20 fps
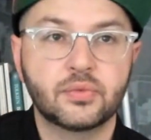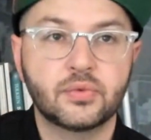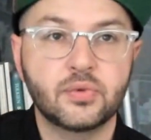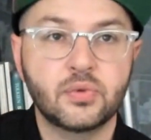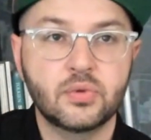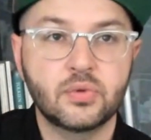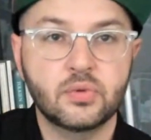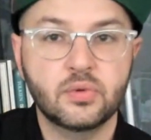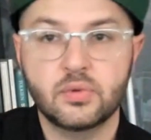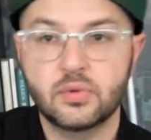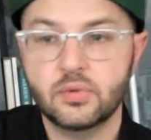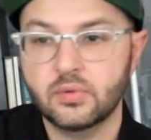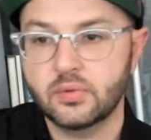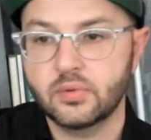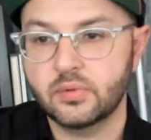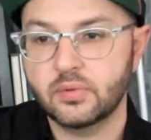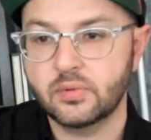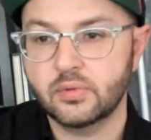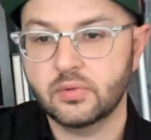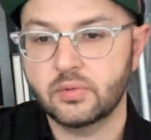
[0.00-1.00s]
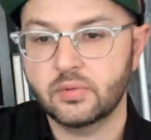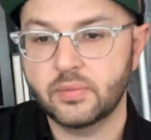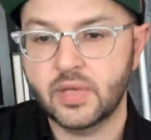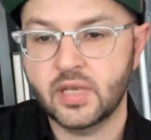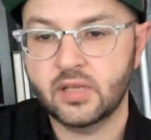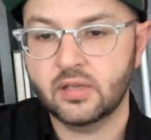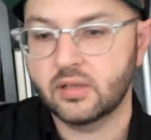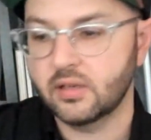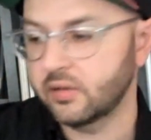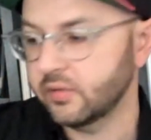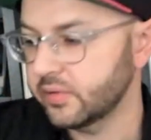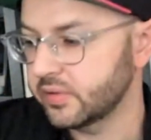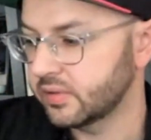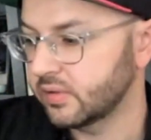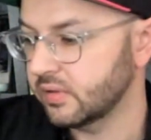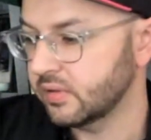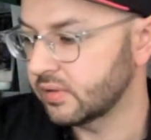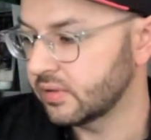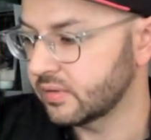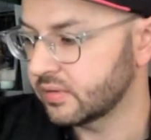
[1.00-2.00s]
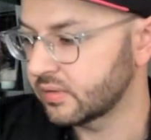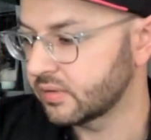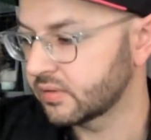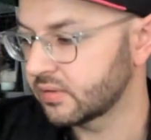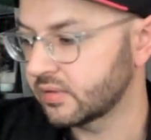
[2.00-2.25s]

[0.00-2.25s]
man, I always do this.